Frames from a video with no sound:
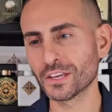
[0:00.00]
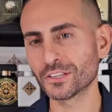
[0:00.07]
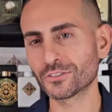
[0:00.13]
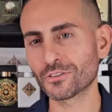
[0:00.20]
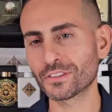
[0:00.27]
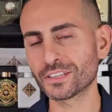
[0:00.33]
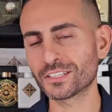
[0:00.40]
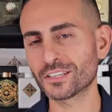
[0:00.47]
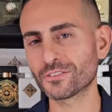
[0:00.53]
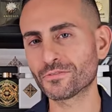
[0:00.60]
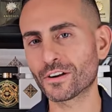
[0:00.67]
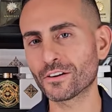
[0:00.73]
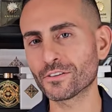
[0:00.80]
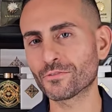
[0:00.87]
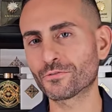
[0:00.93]
So this is
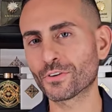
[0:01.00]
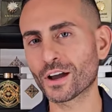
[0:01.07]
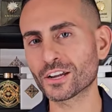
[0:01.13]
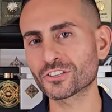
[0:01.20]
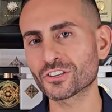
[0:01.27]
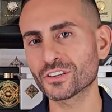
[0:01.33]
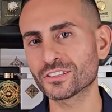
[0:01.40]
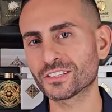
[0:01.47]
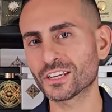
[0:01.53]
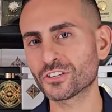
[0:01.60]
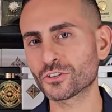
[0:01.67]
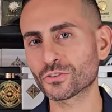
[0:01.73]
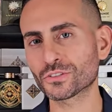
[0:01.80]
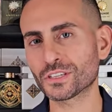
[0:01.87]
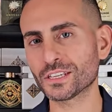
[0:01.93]
very fresh,
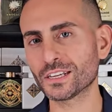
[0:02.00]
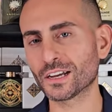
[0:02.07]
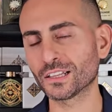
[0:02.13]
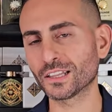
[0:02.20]
citrusy,